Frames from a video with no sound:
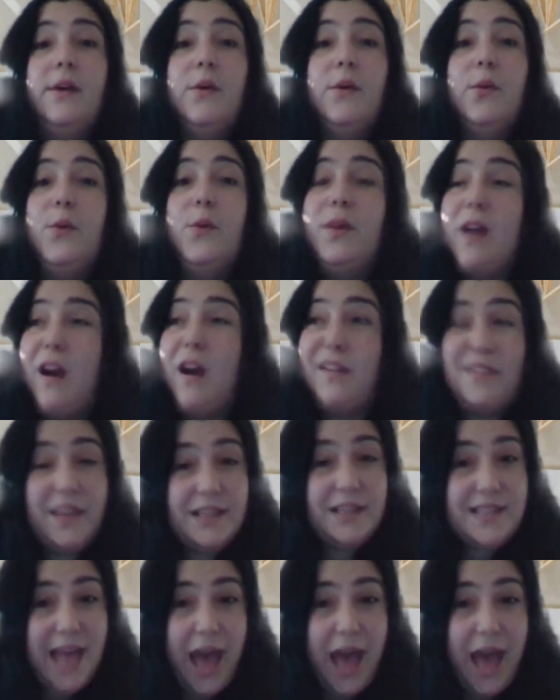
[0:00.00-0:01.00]
When hard
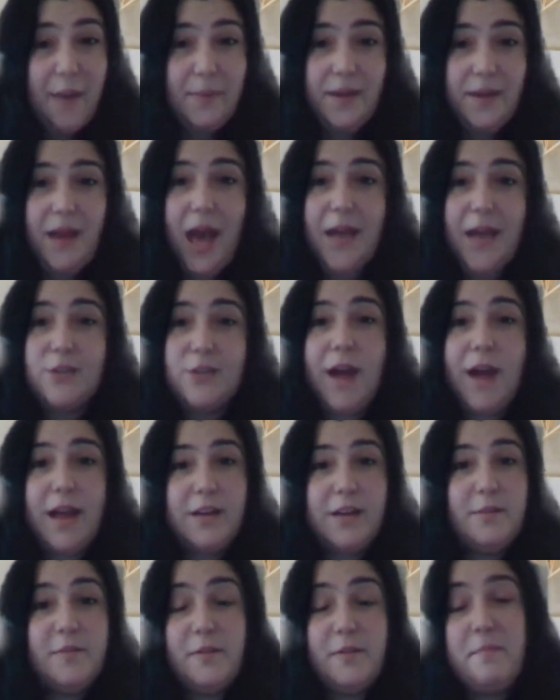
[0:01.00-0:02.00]
things happen, I try
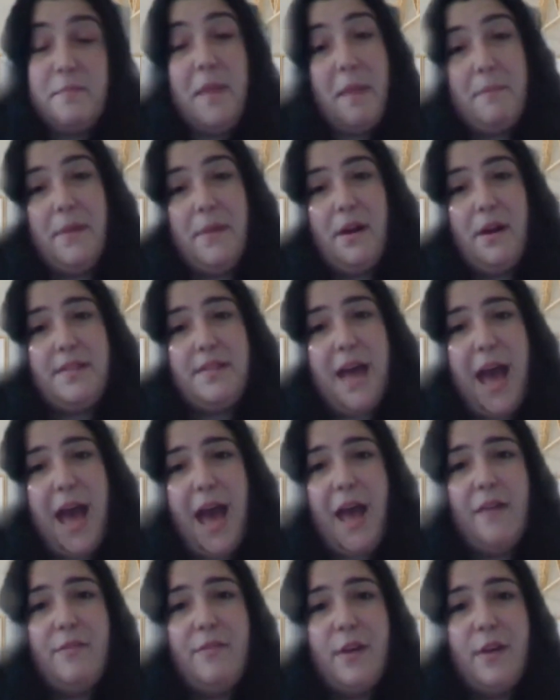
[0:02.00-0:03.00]
to remember
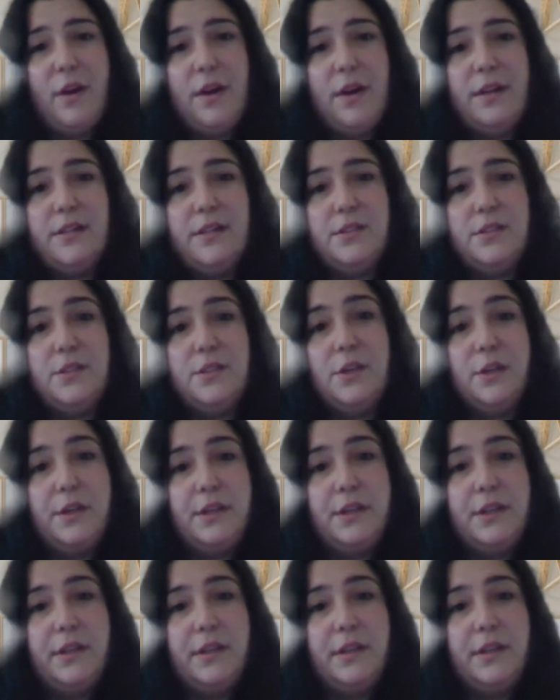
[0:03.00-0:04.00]
that there is
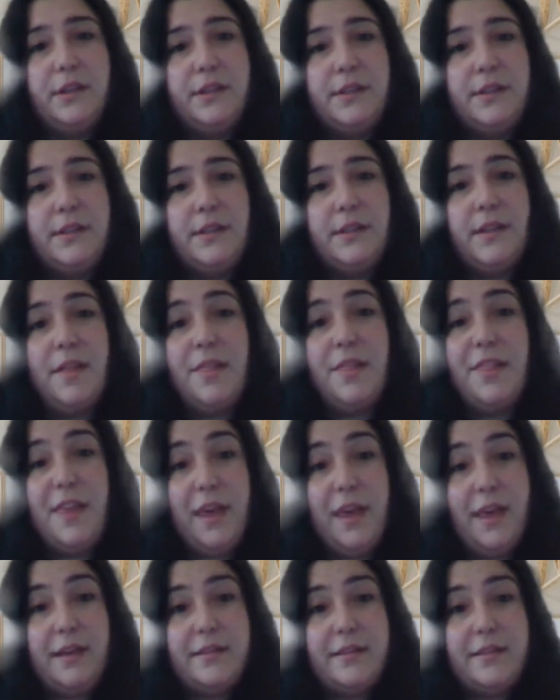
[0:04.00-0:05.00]
good
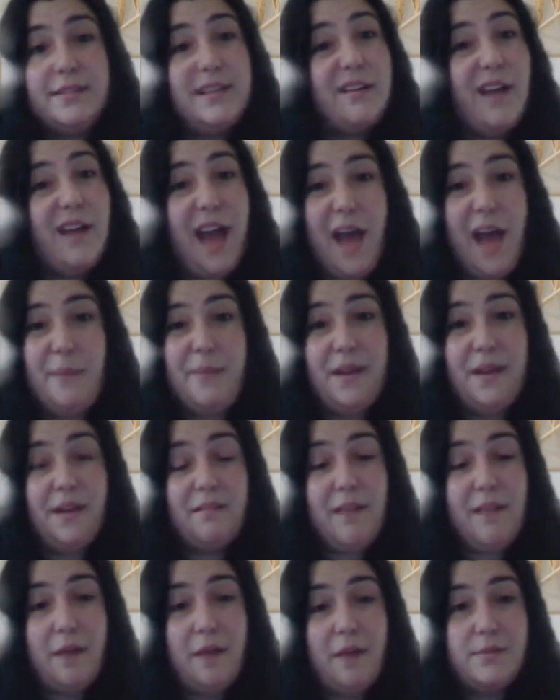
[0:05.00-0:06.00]
things that are happening
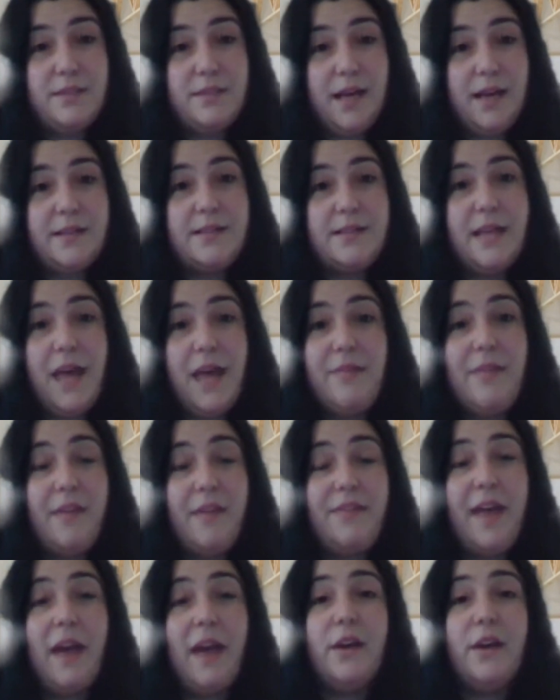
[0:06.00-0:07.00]
around us, and
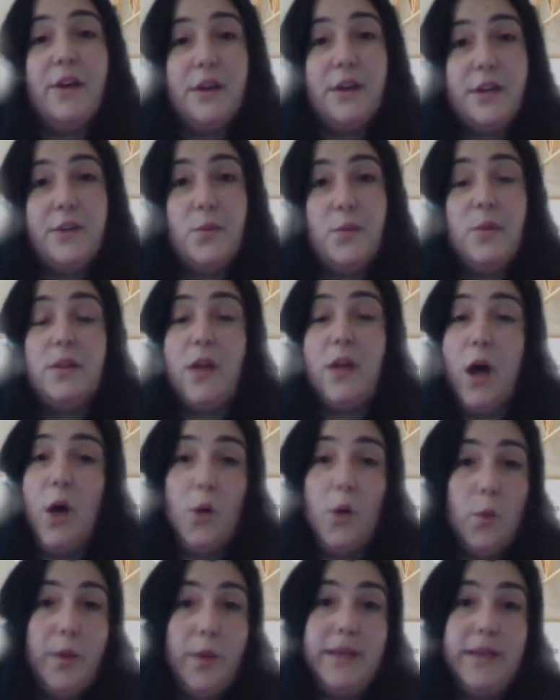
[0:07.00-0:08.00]
that good will
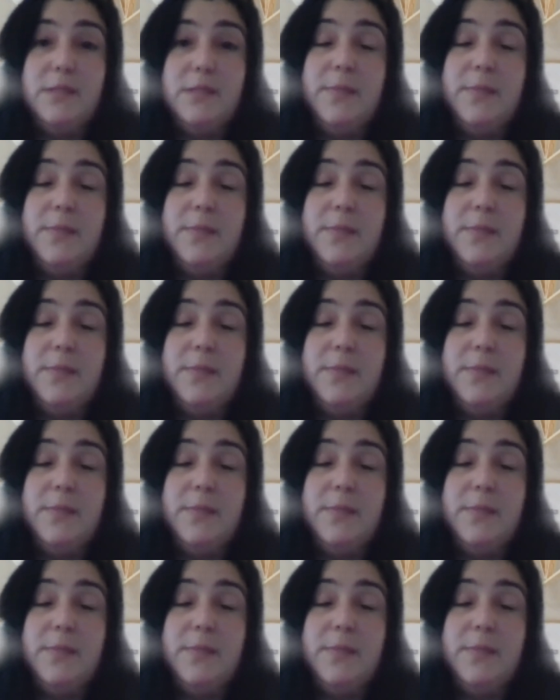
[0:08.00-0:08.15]
always